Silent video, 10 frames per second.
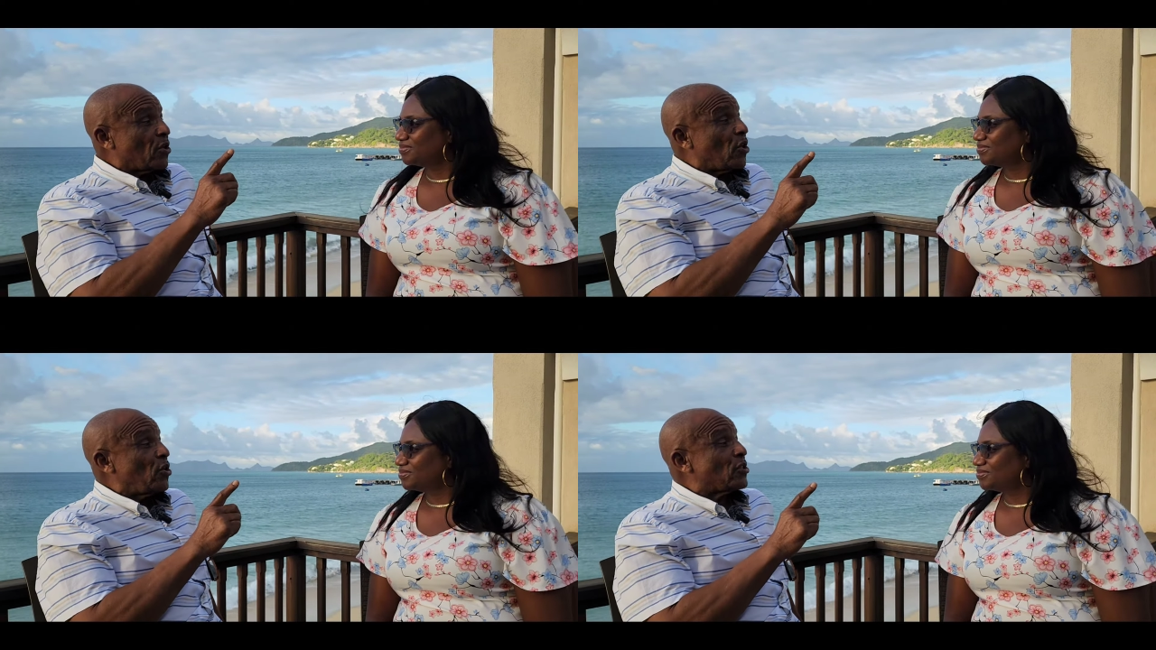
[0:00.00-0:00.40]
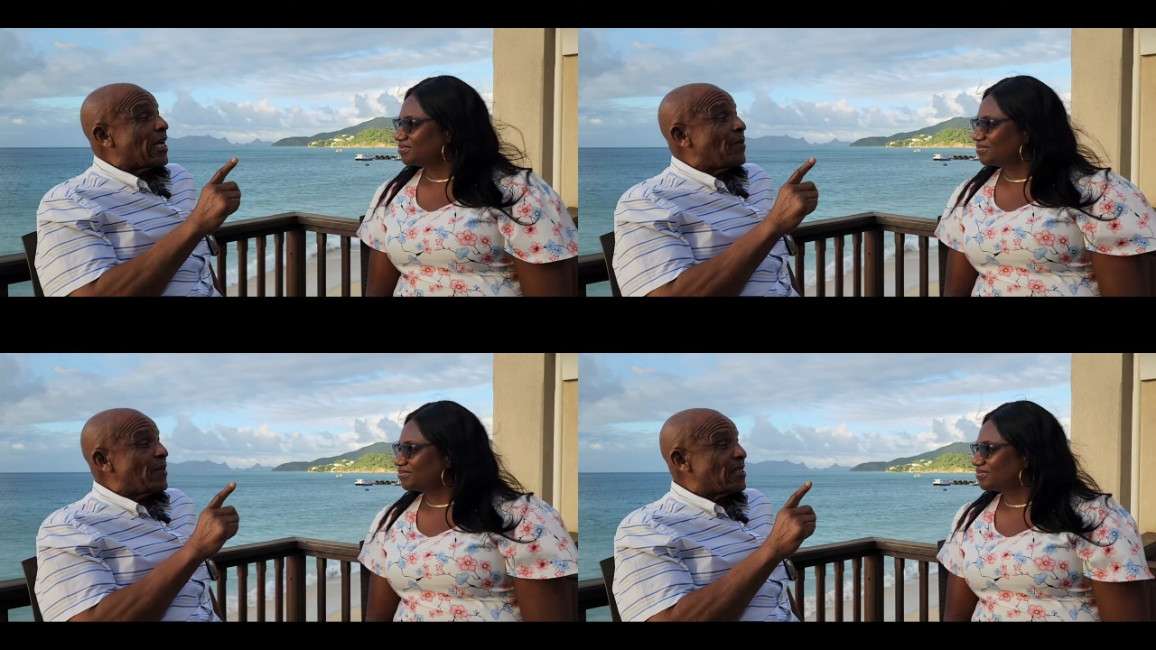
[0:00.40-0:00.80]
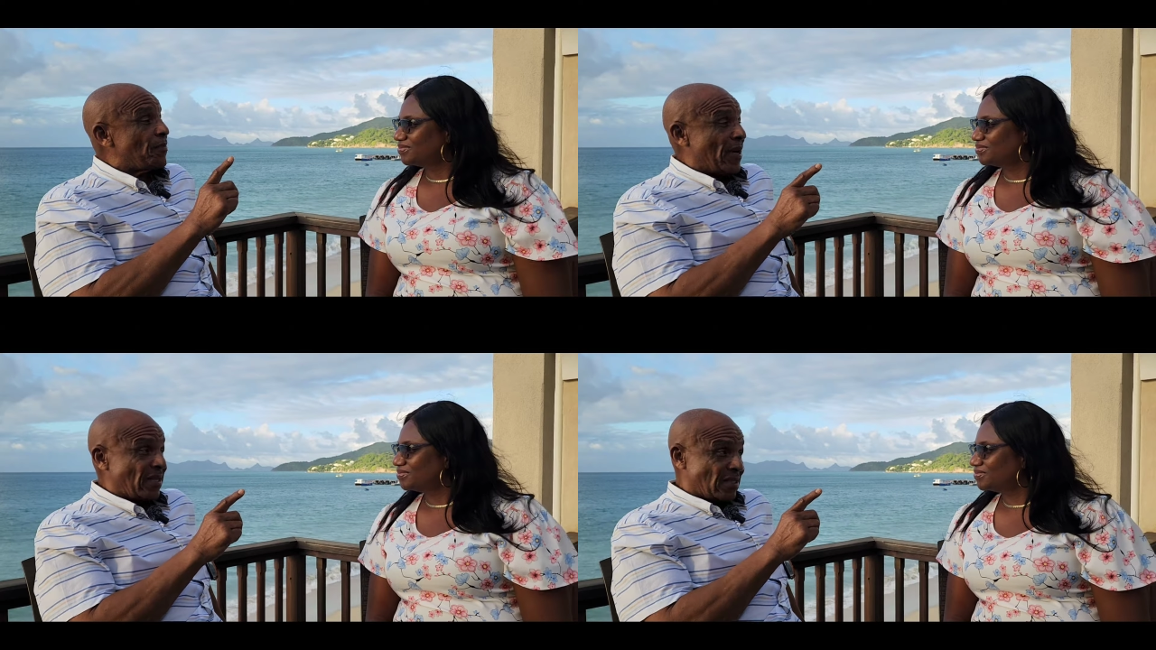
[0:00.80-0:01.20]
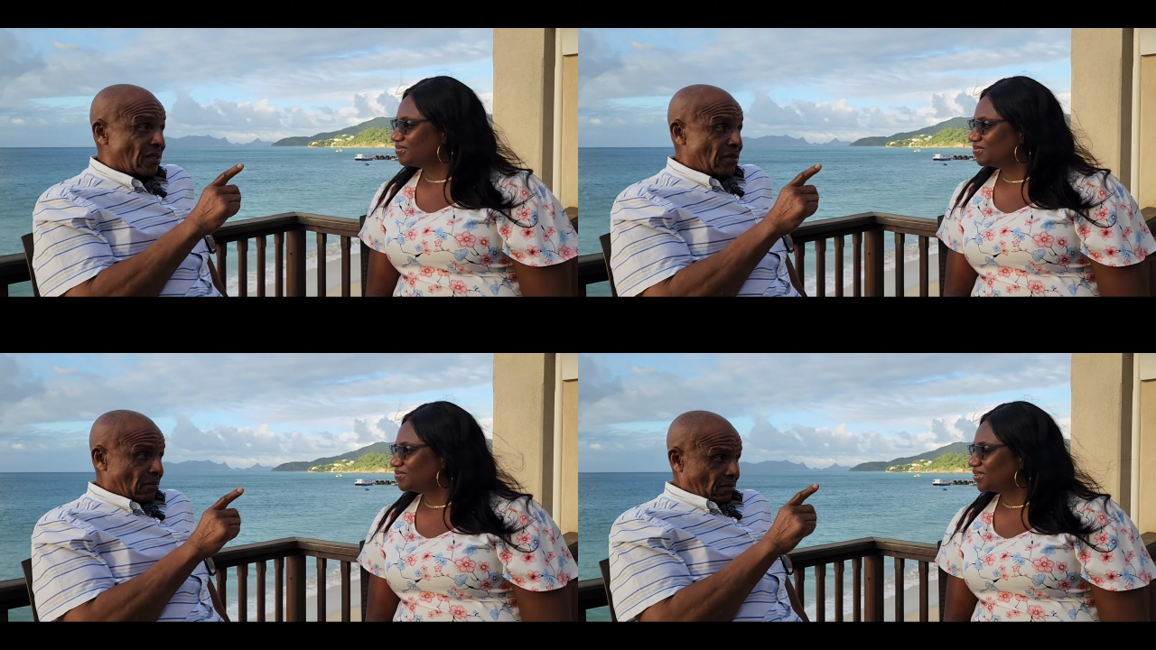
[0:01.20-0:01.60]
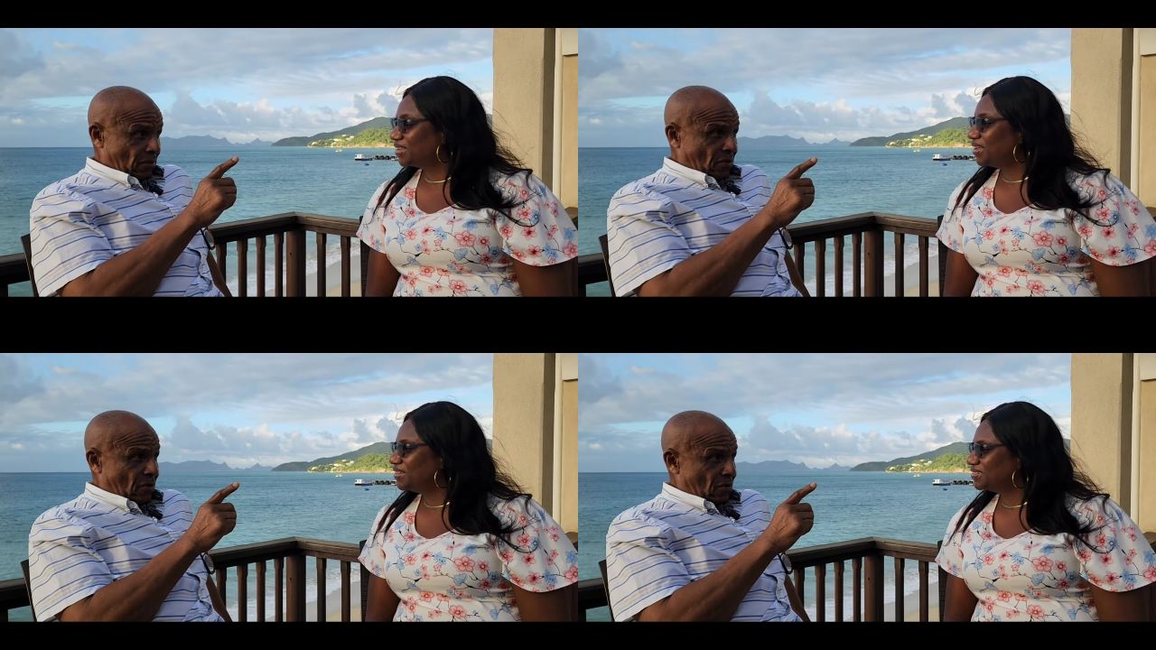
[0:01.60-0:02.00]
Speaker 1: Girl, your time is past.
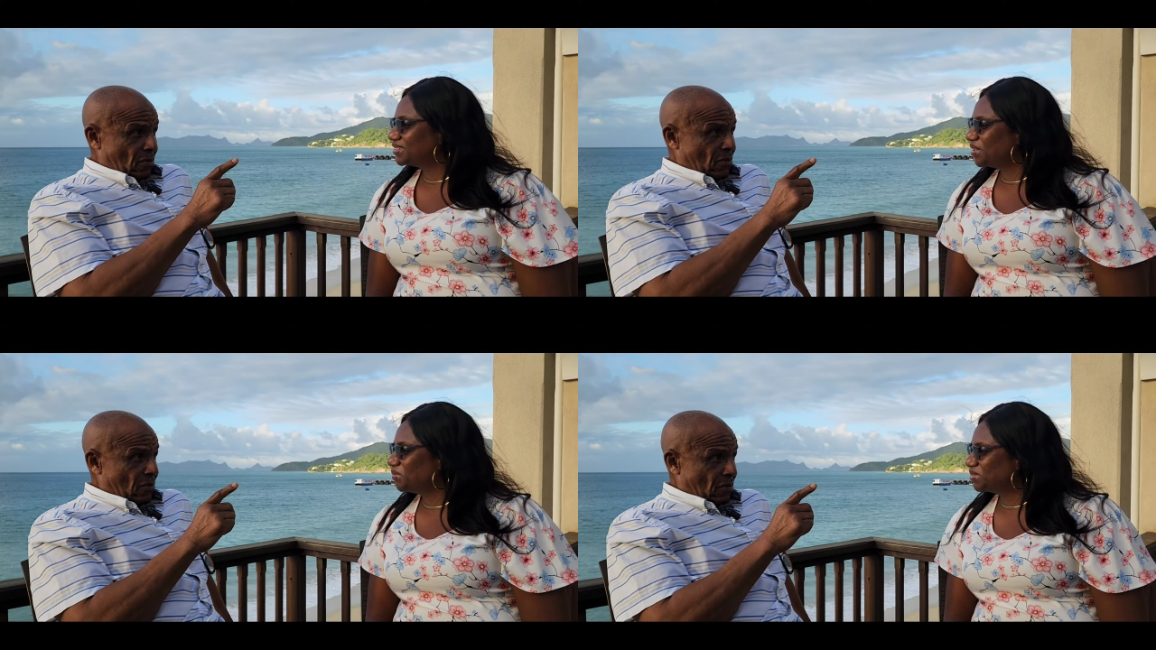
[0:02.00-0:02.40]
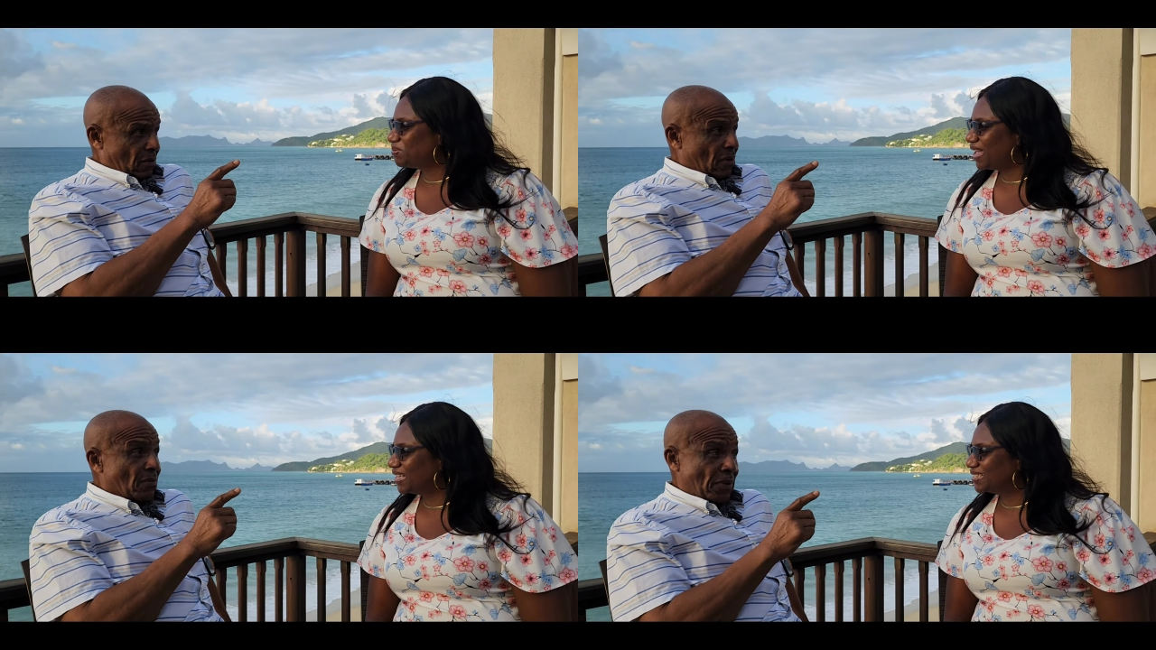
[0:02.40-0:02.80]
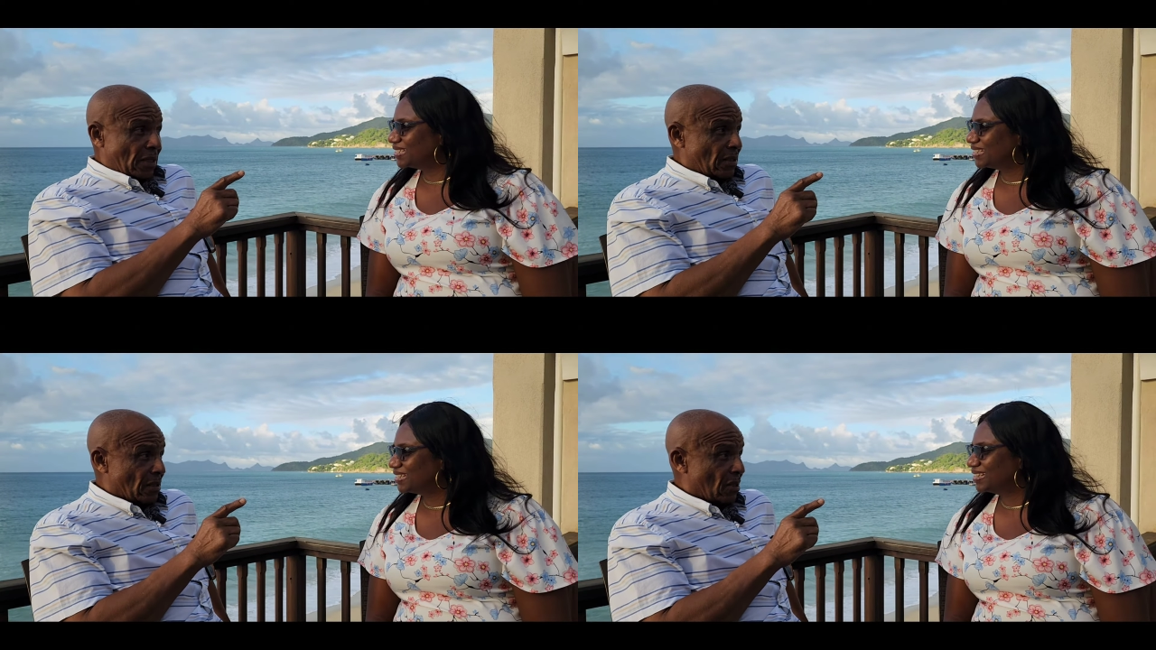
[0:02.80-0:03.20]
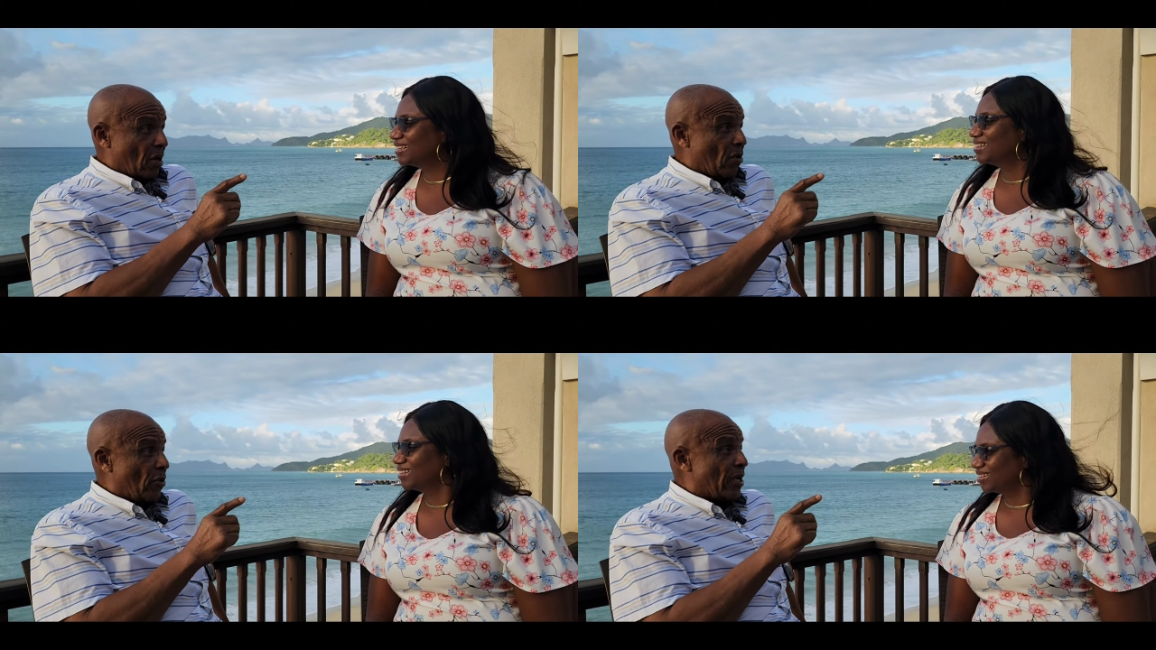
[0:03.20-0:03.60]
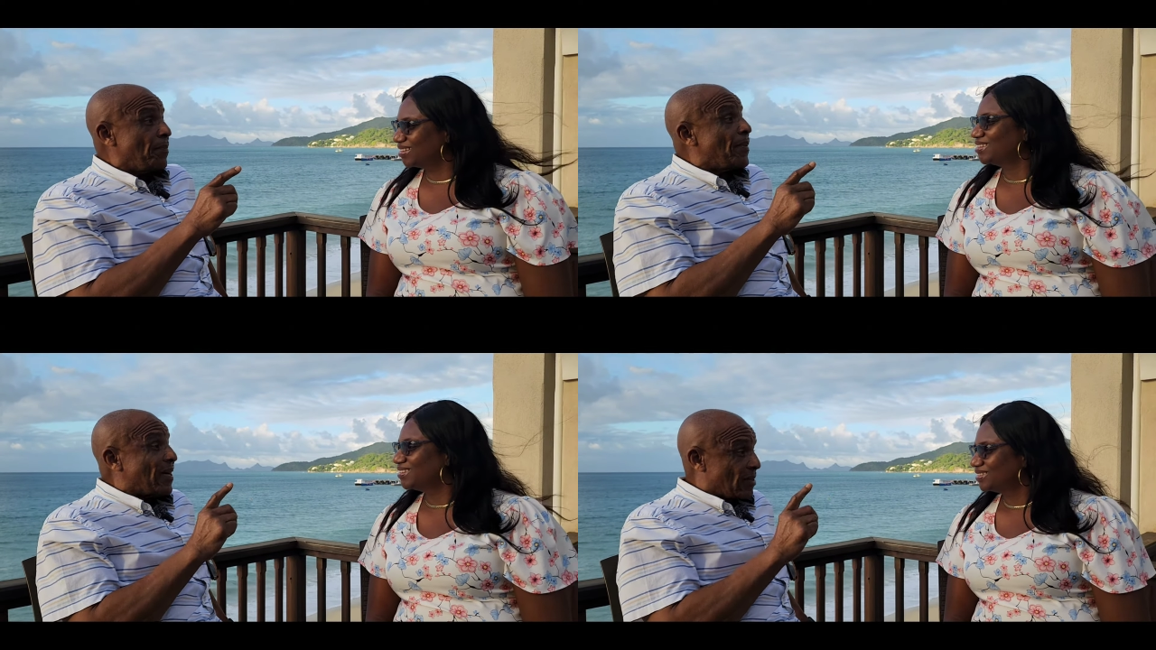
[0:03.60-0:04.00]
Speaker 2: Girl, your time is past? Past,
Speaker 1: yes.
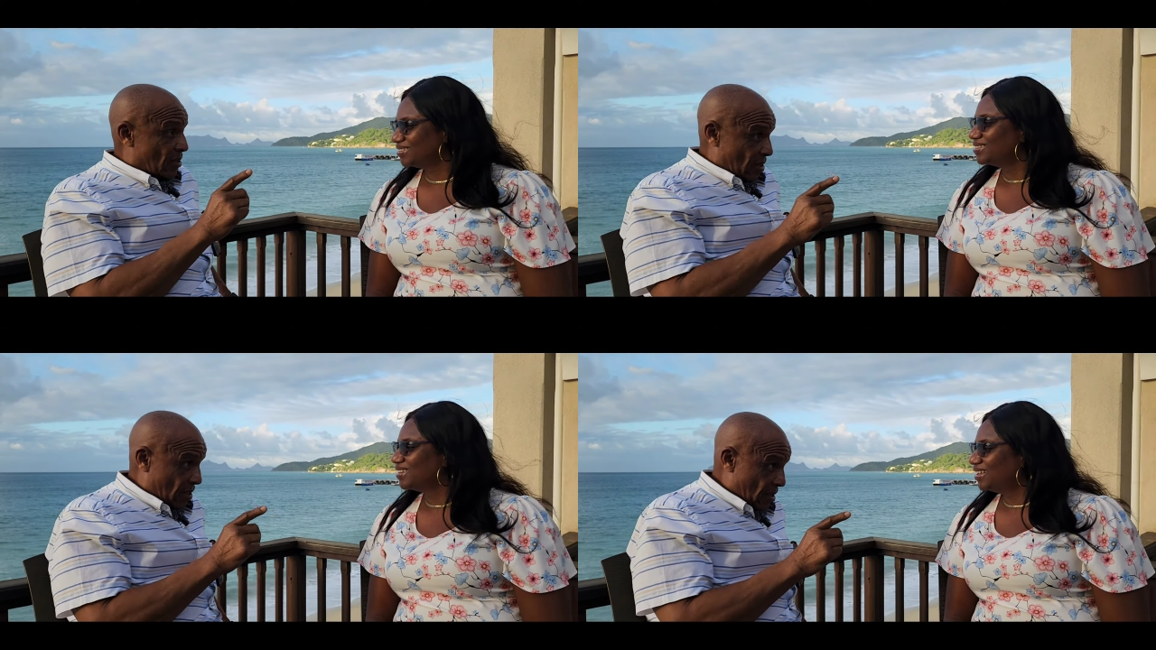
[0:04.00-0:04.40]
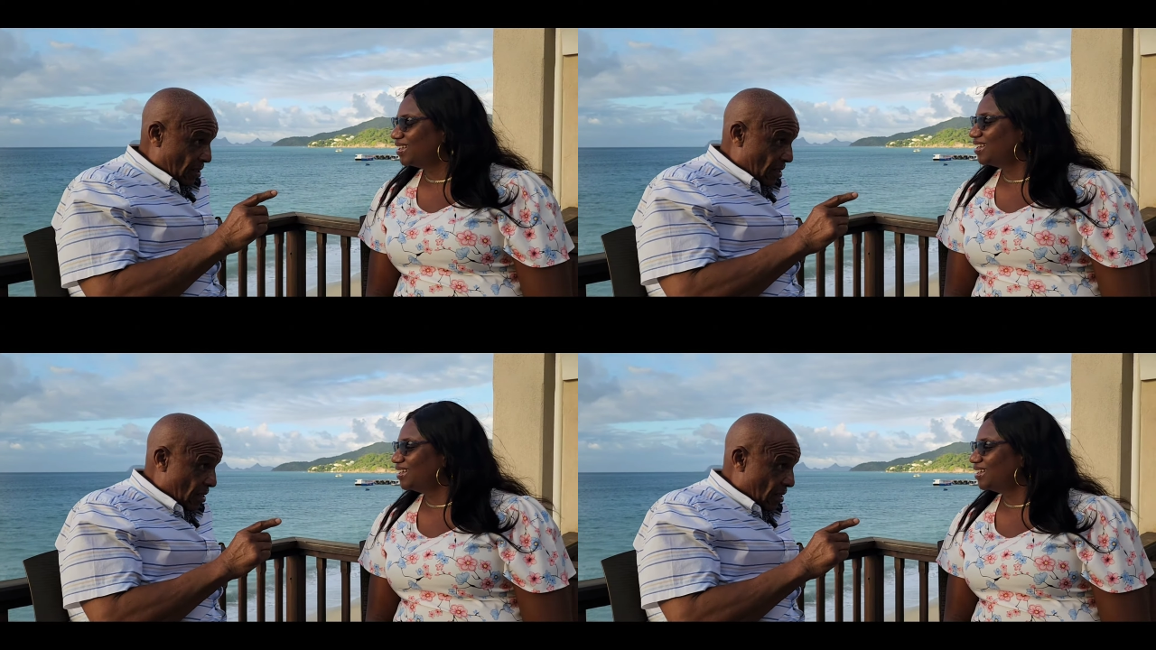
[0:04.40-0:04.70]
Already past.